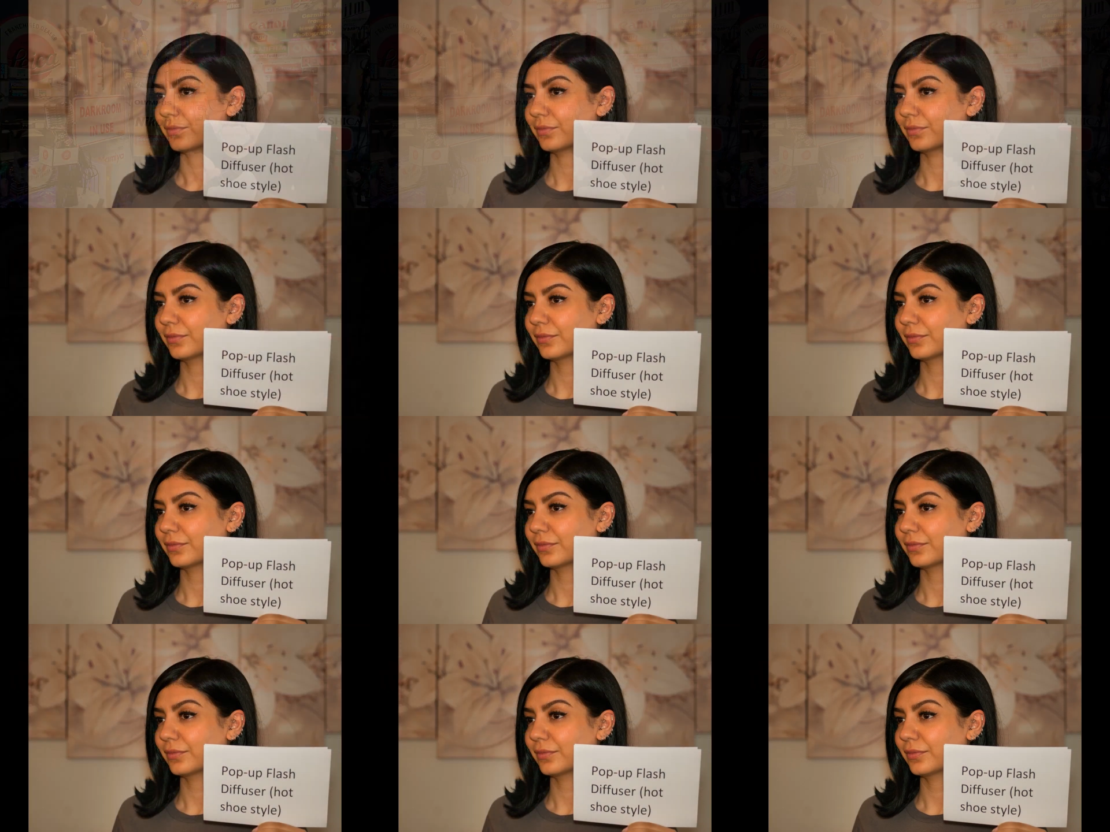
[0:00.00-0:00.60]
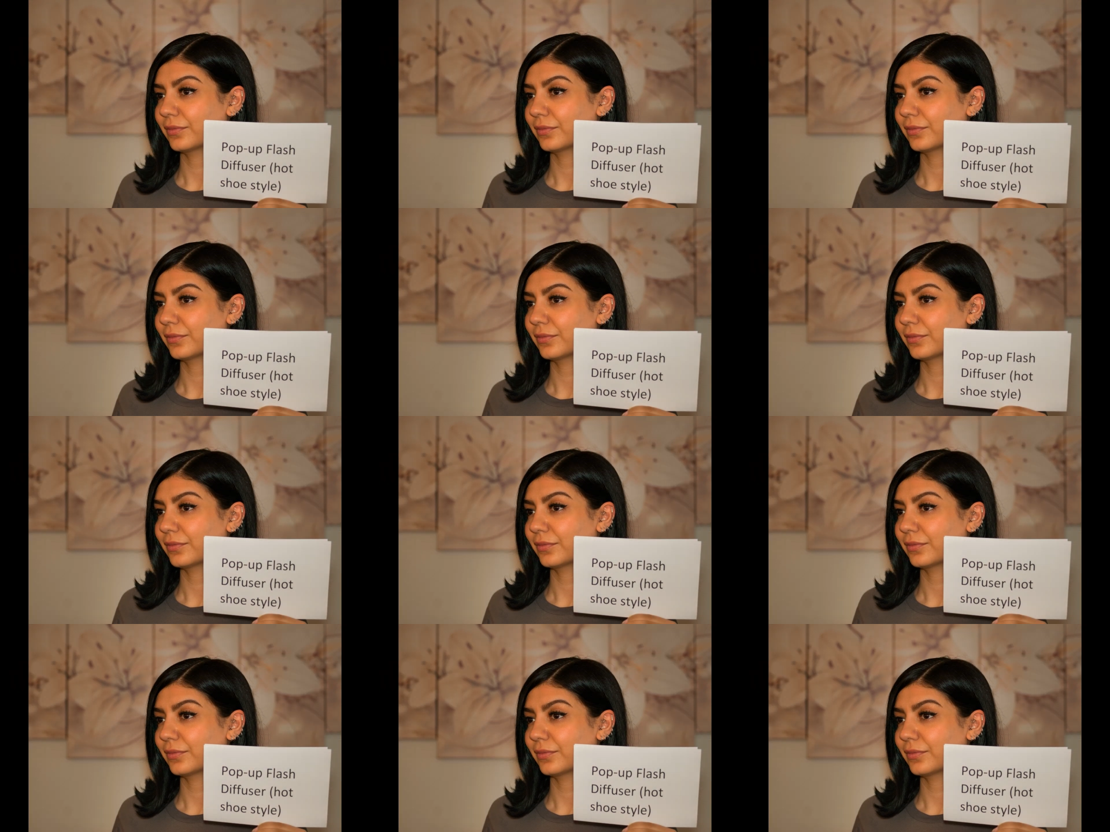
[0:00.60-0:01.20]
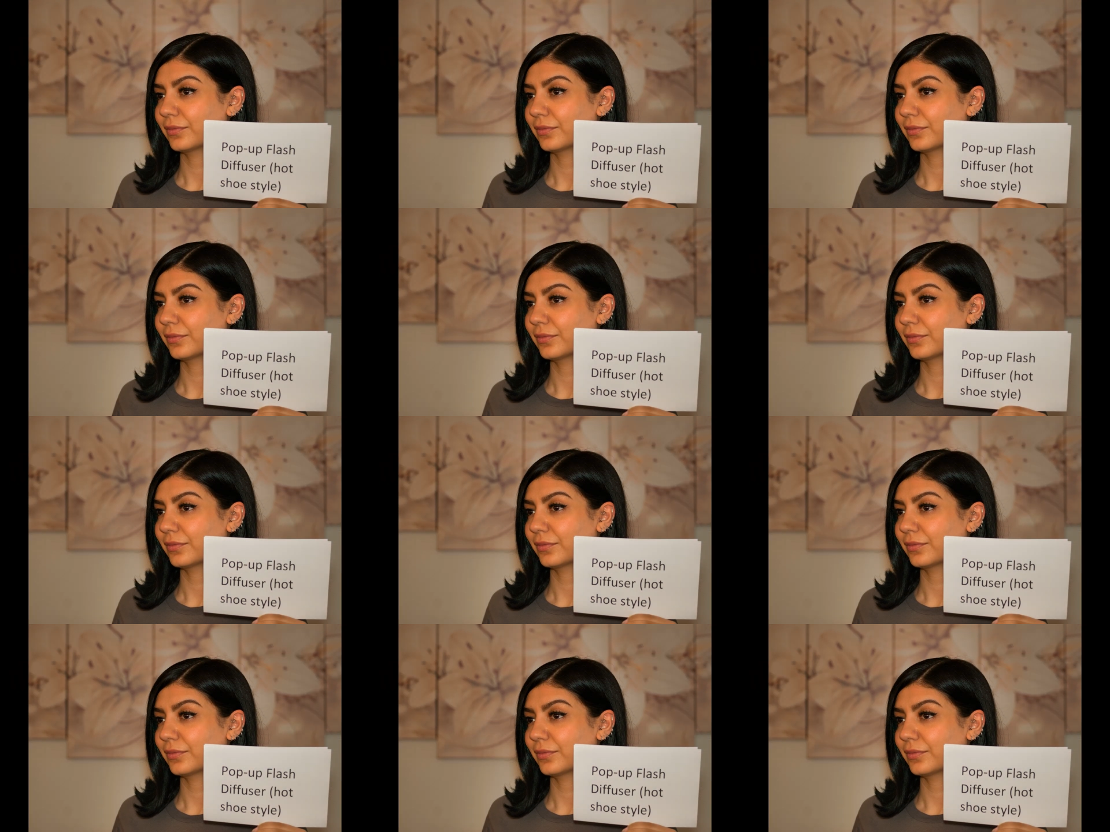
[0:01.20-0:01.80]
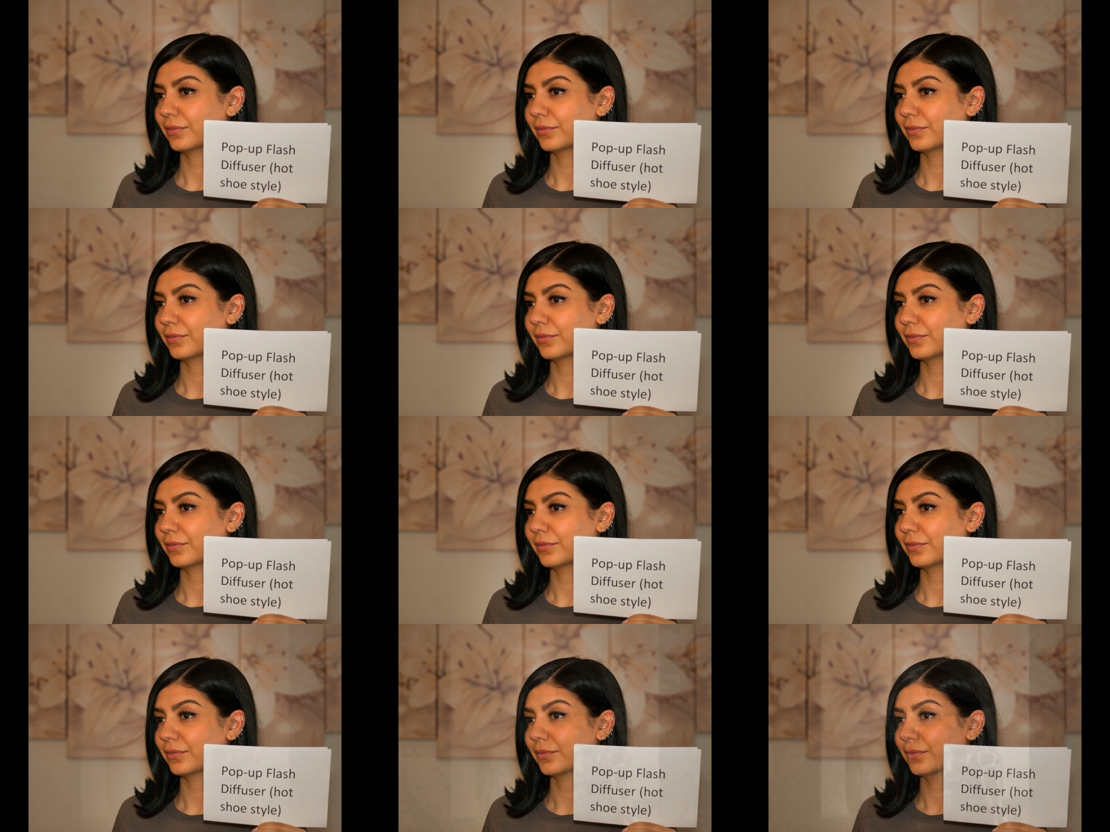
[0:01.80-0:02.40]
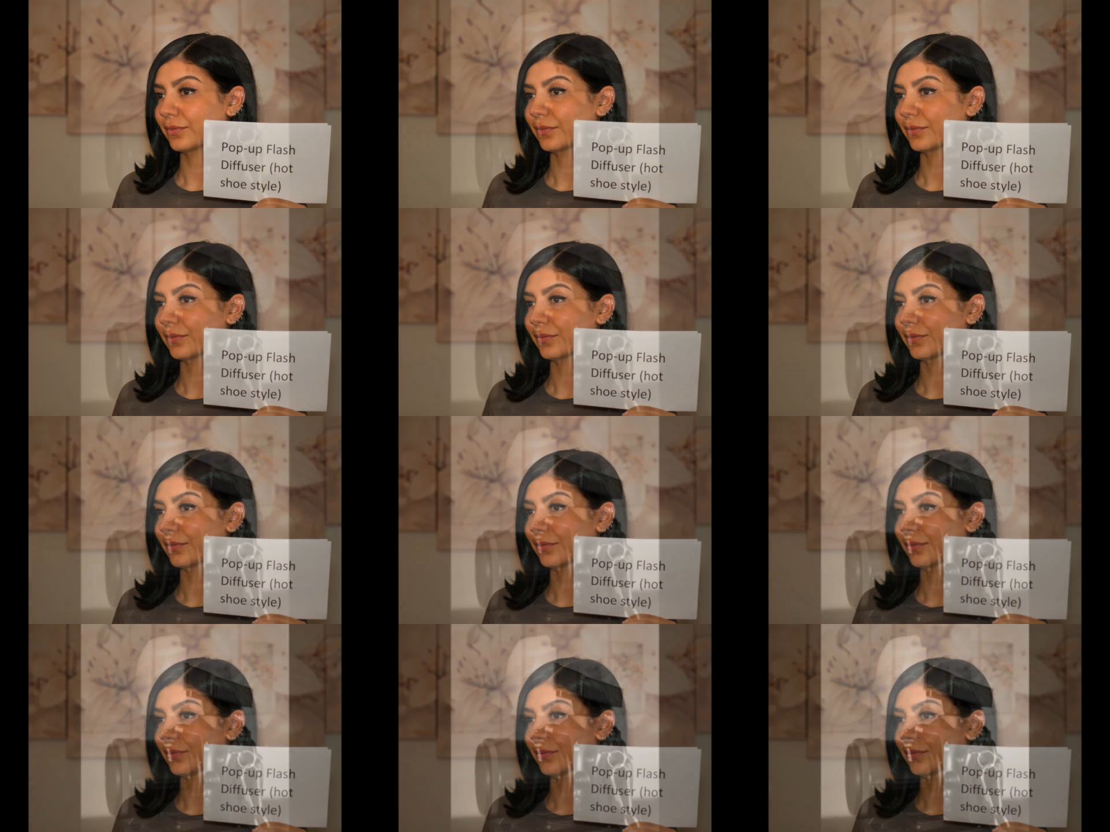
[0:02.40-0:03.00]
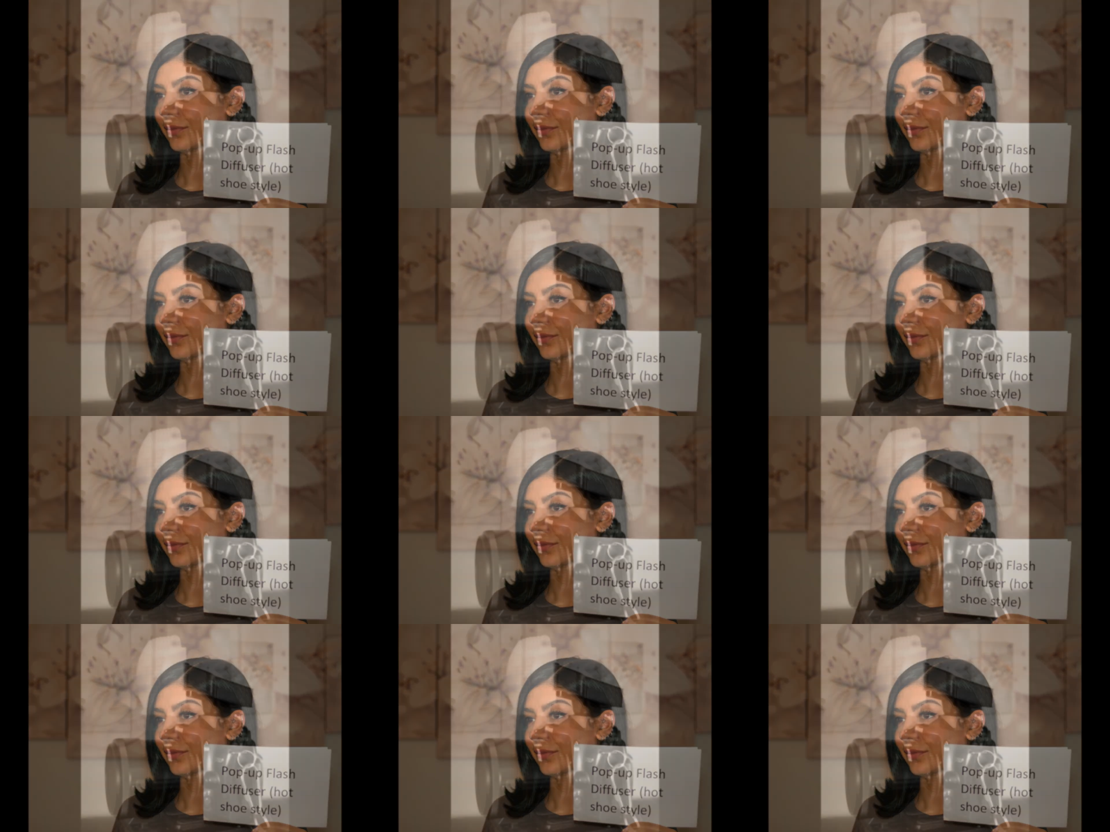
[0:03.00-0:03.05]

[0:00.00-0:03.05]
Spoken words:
Nobody speaks.